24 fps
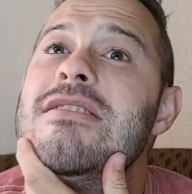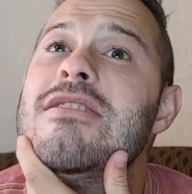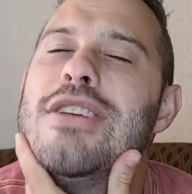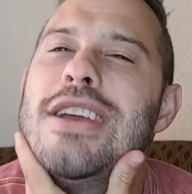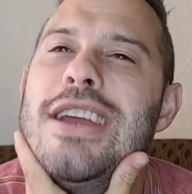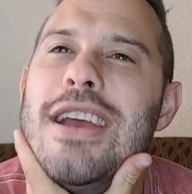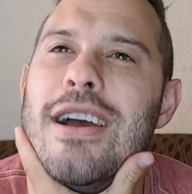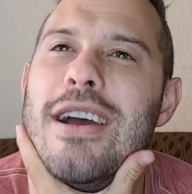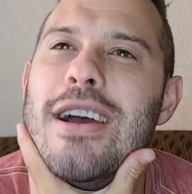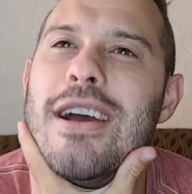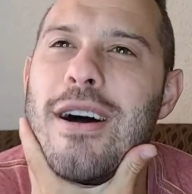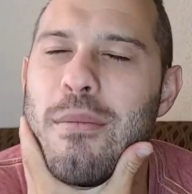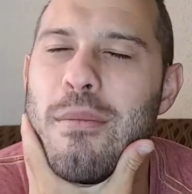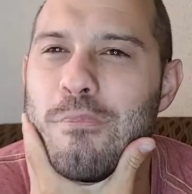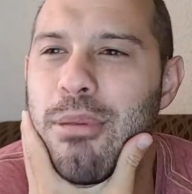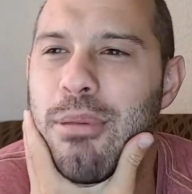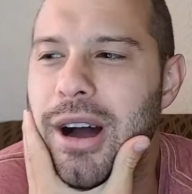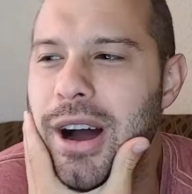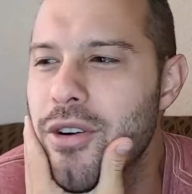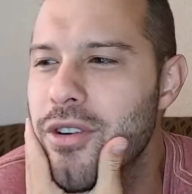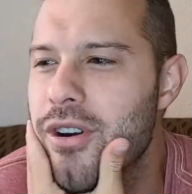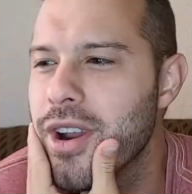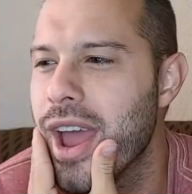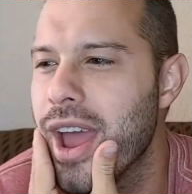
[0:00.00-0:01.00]
theory
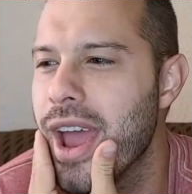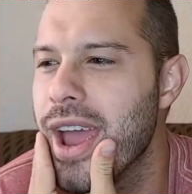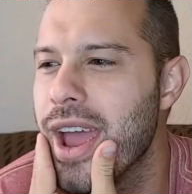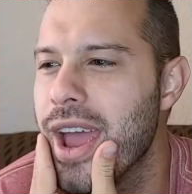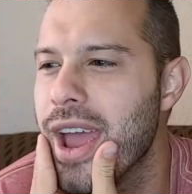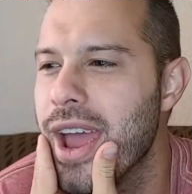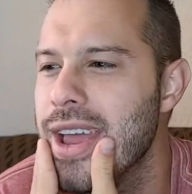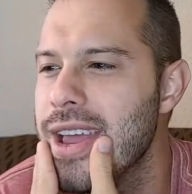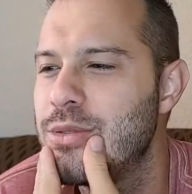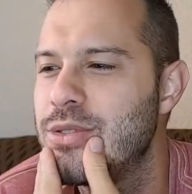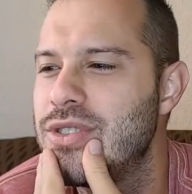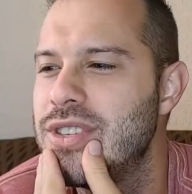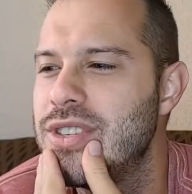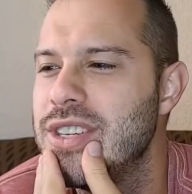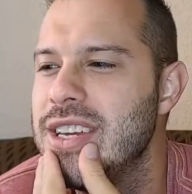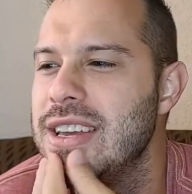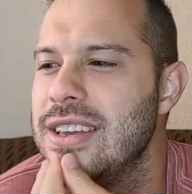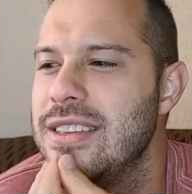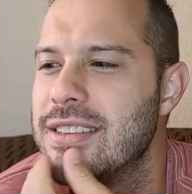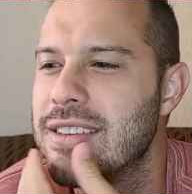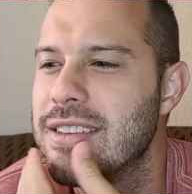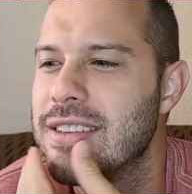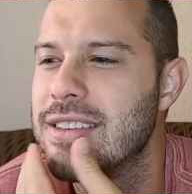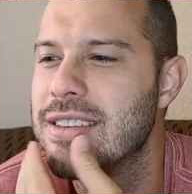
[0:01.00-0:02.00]
about
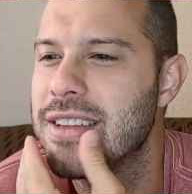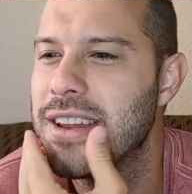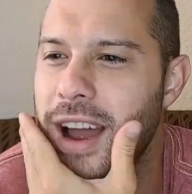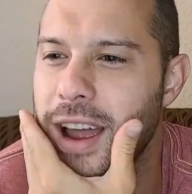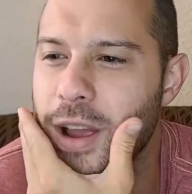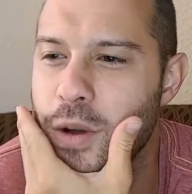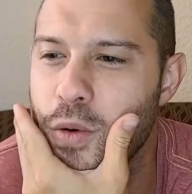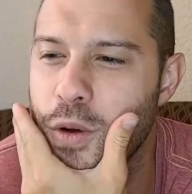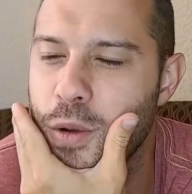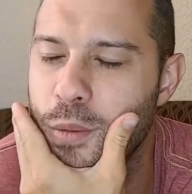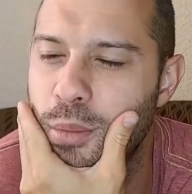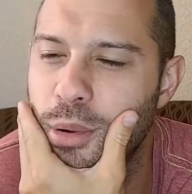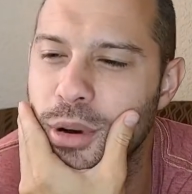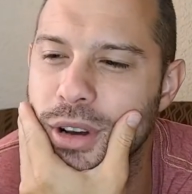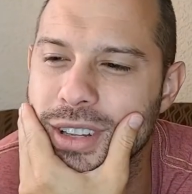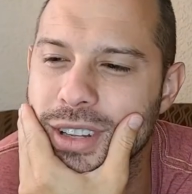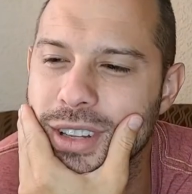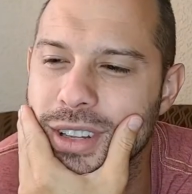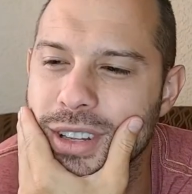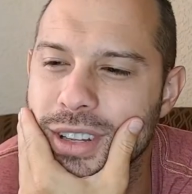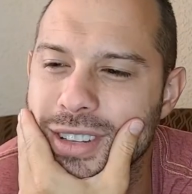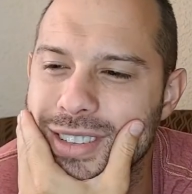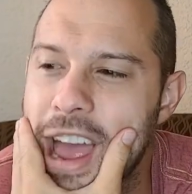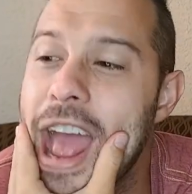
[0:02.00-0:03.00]
AMC that I would
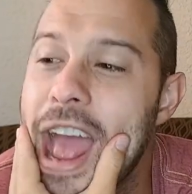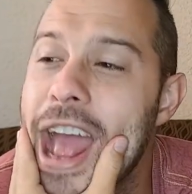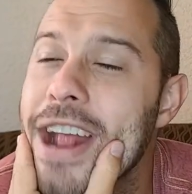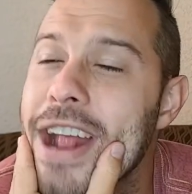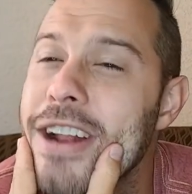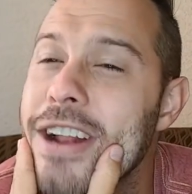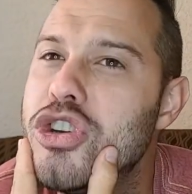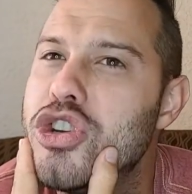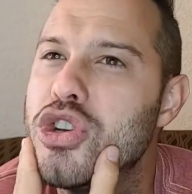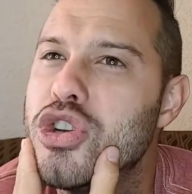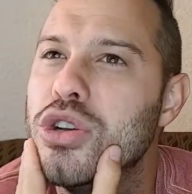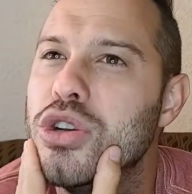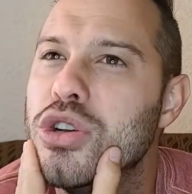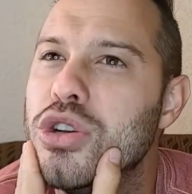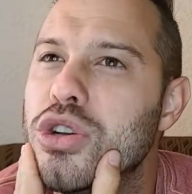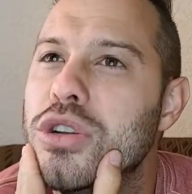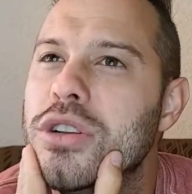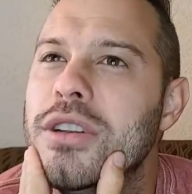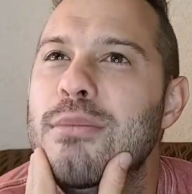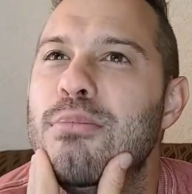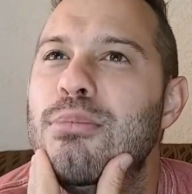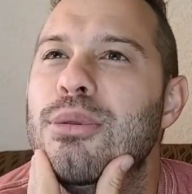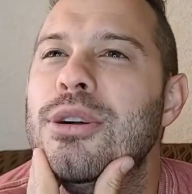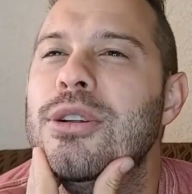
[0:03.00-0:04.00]

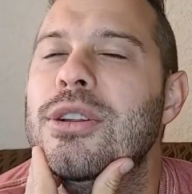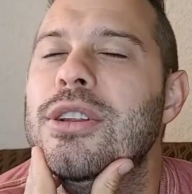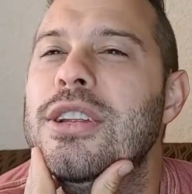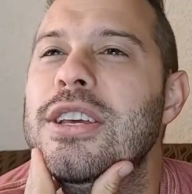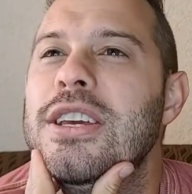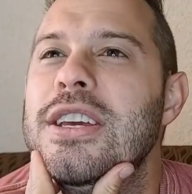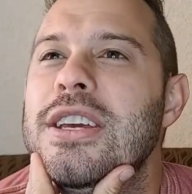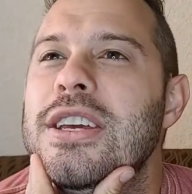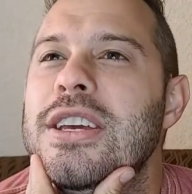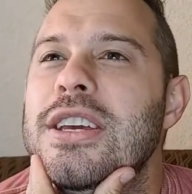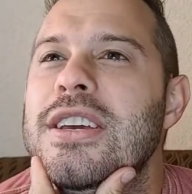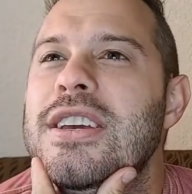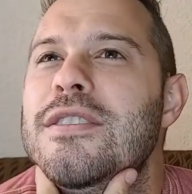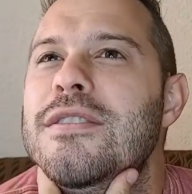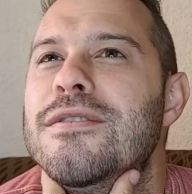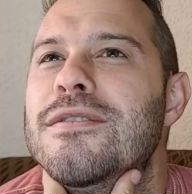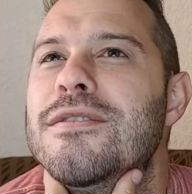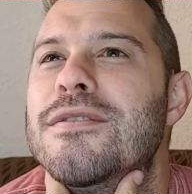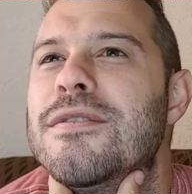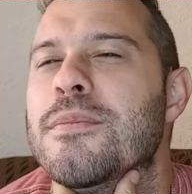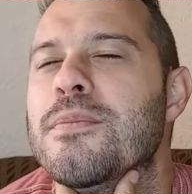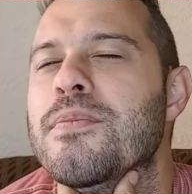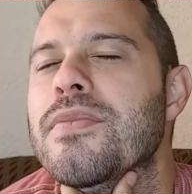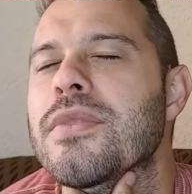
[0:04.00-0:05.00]
potentially
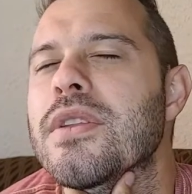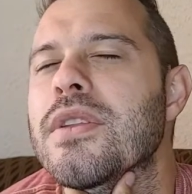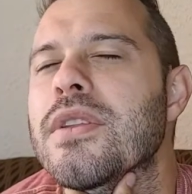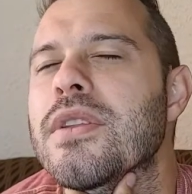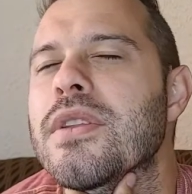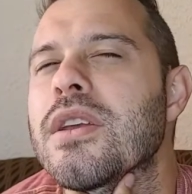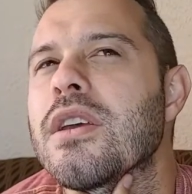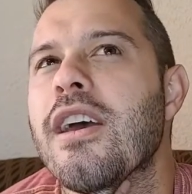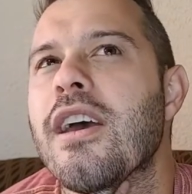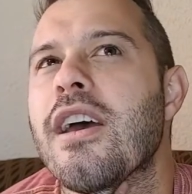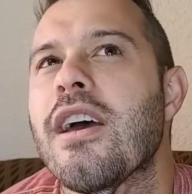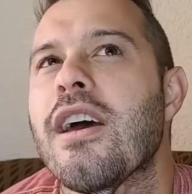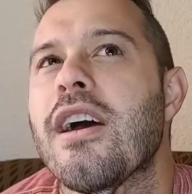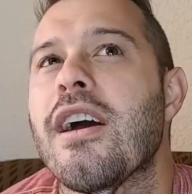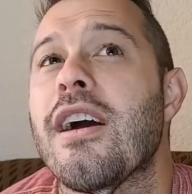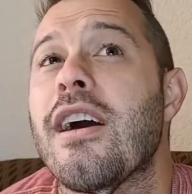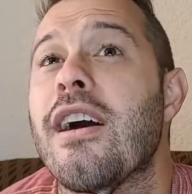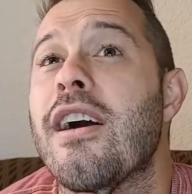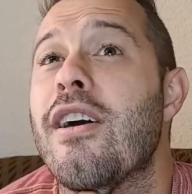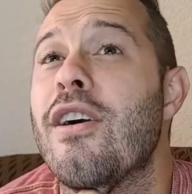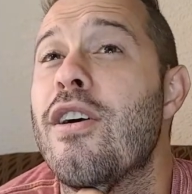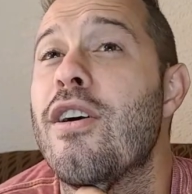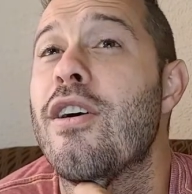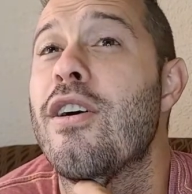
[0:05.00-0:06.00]
believe
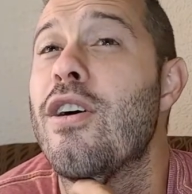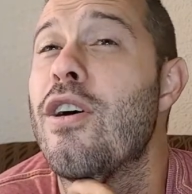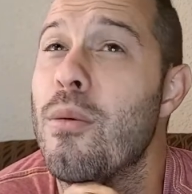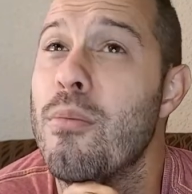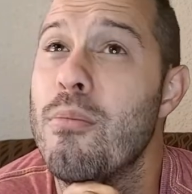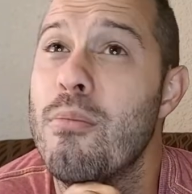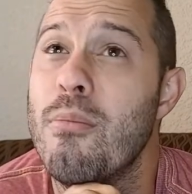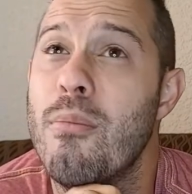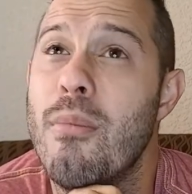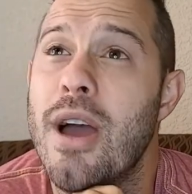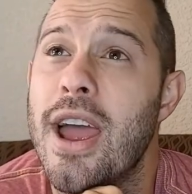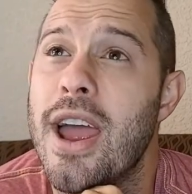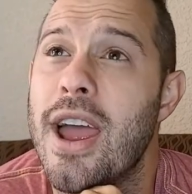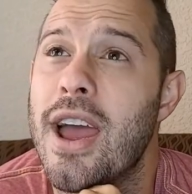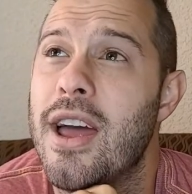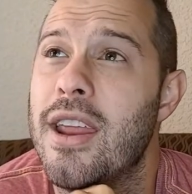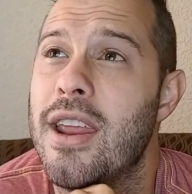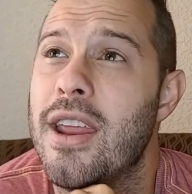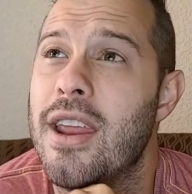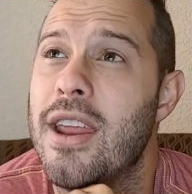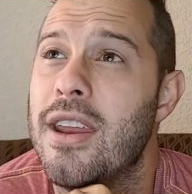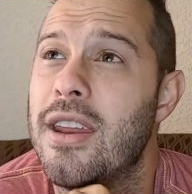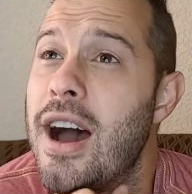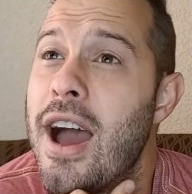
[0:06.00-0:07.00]
Oh
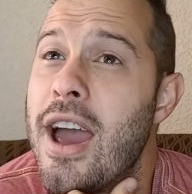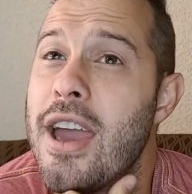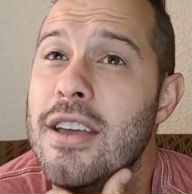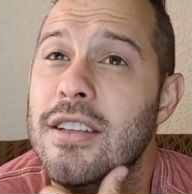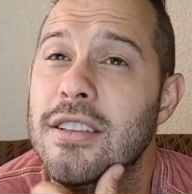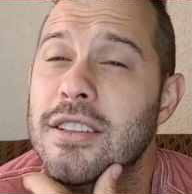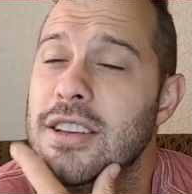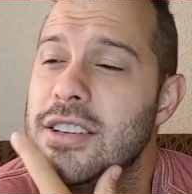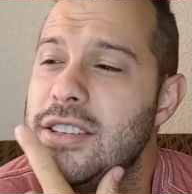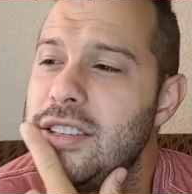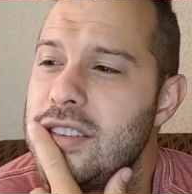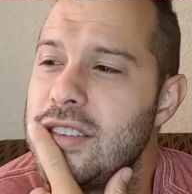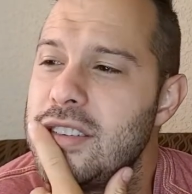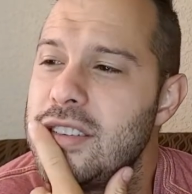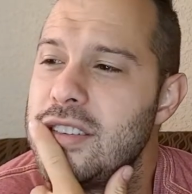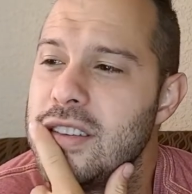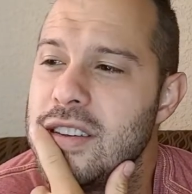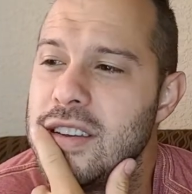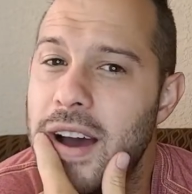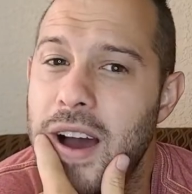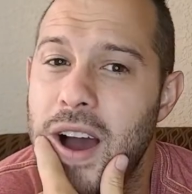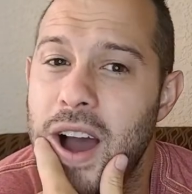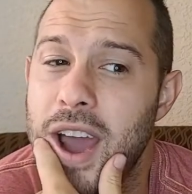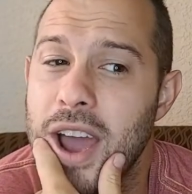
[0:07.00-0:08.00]
man, I
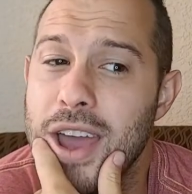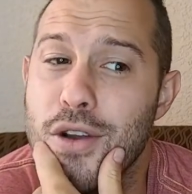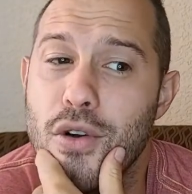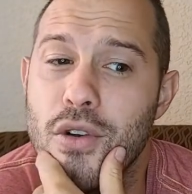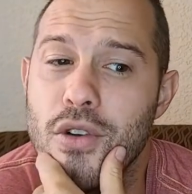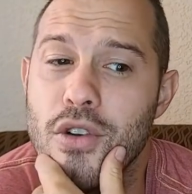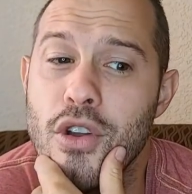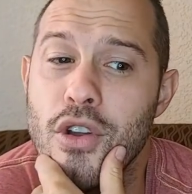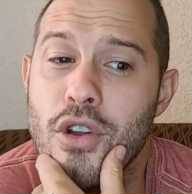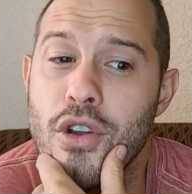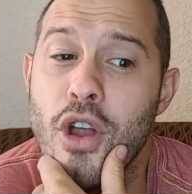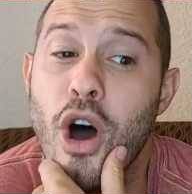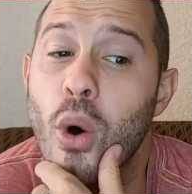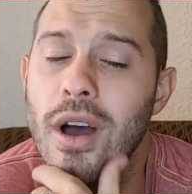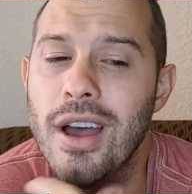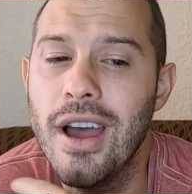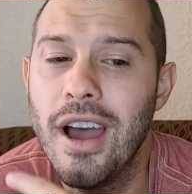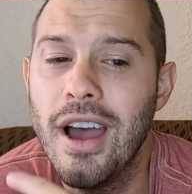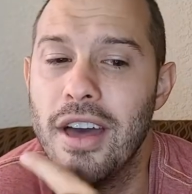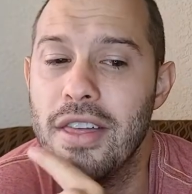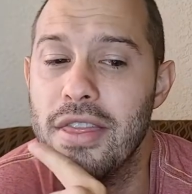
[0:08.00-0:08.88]
listen. I don't know.